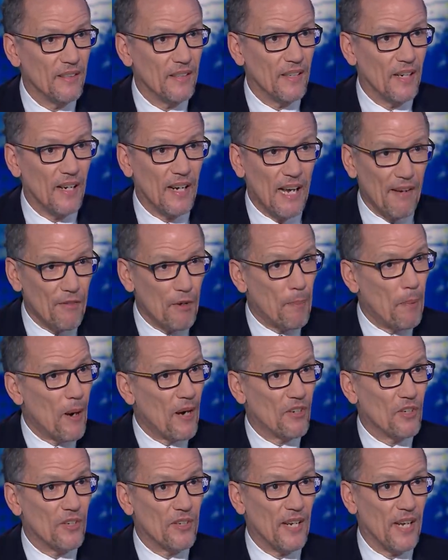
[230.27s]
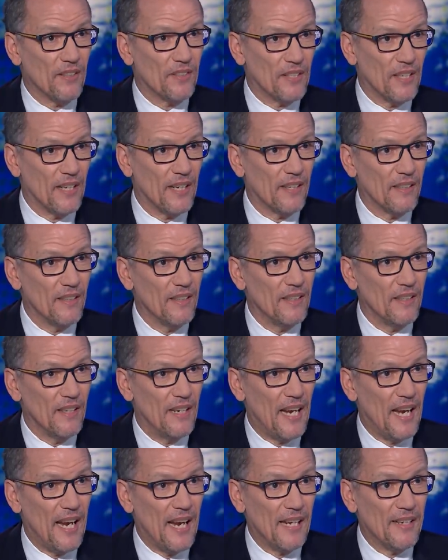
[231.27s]
Uh, have you pressure tested it?
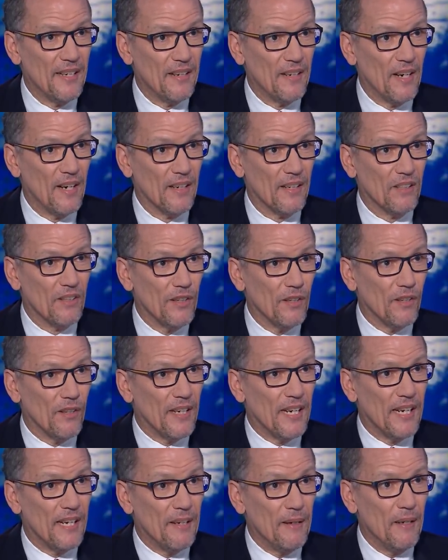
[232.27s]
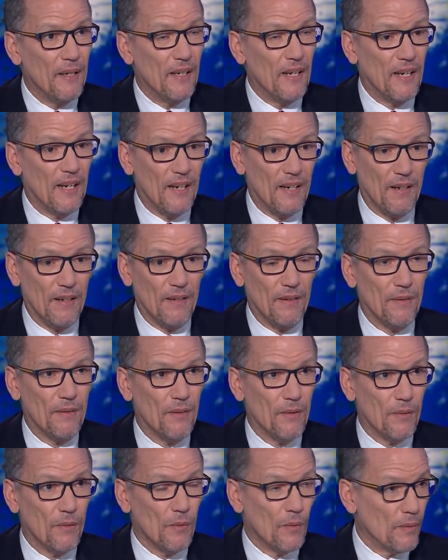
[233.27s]
And uh, what did clearly, they tell
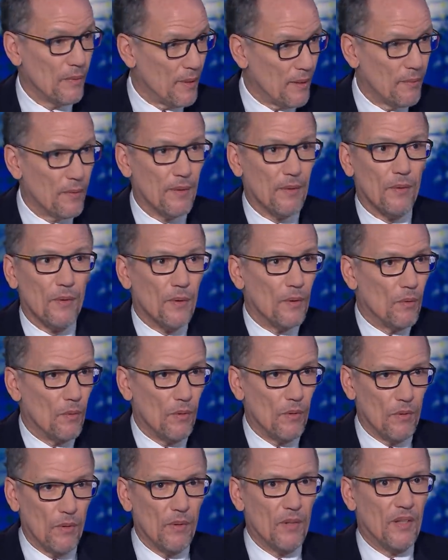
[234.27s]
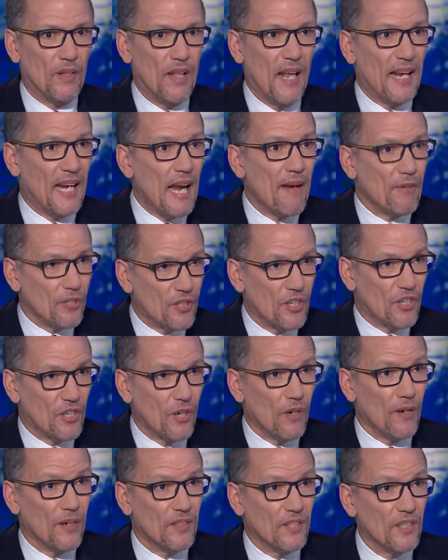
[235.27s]
you? Uh, they gave us
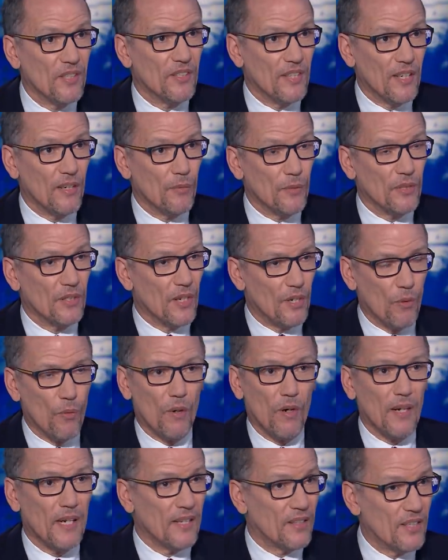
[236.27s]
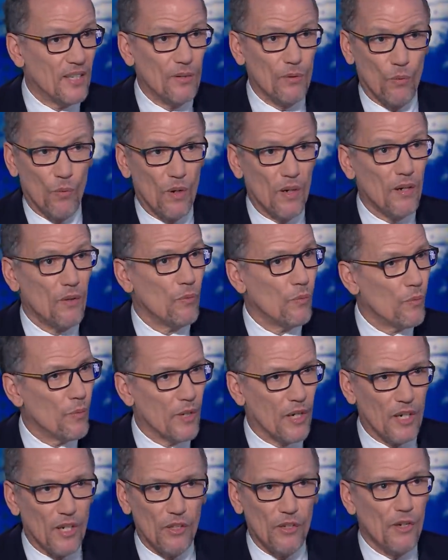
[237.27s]
assurances that it was going to work. It didn't work. We're
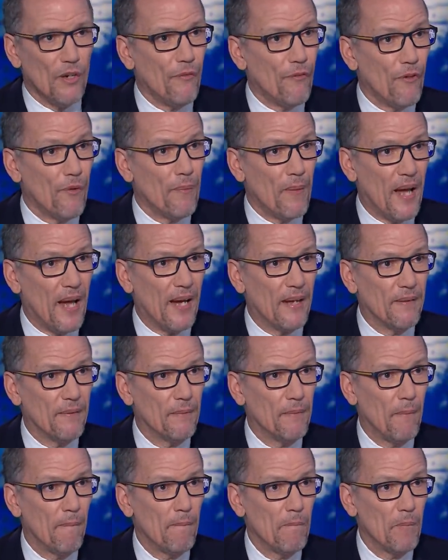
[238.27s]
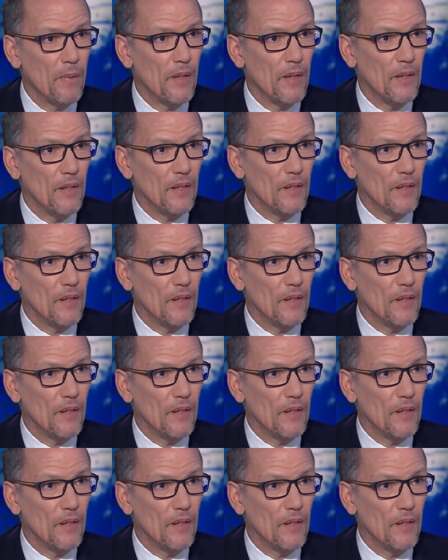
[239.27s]
going to. But had they pressure that. tested it?